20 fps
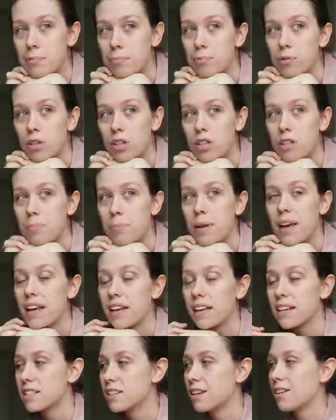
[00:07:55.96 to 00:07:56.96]
pretty
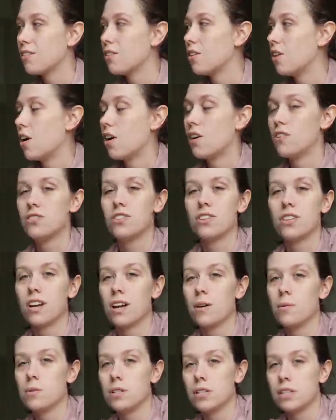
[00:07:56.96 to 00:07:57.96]
big. It's a lot larger than
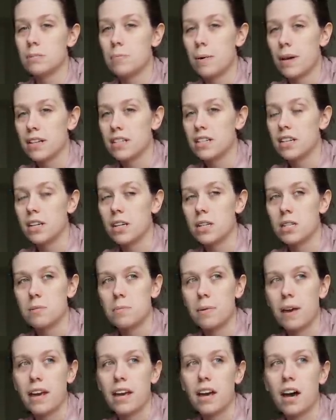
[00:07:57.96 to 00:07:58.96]
I was expecting it to
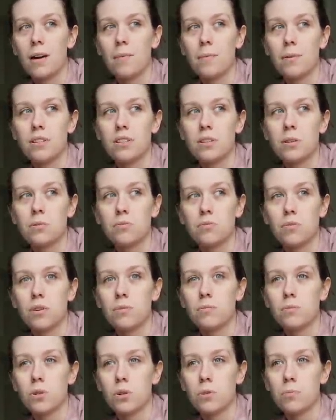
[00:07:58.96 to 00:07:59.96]
be. I will do a
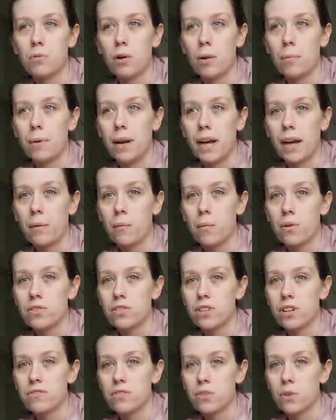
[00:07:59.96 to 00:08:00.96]
room tour properly once
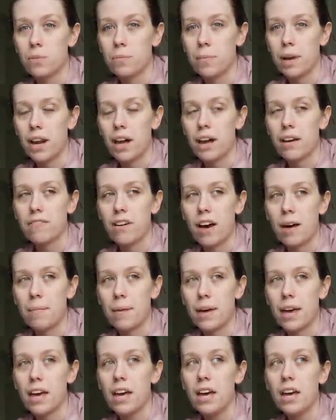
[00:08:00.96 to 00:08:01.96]
I've sorted my life out a
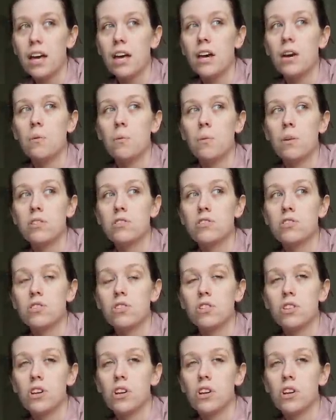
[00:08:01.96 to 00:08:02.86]
bit, which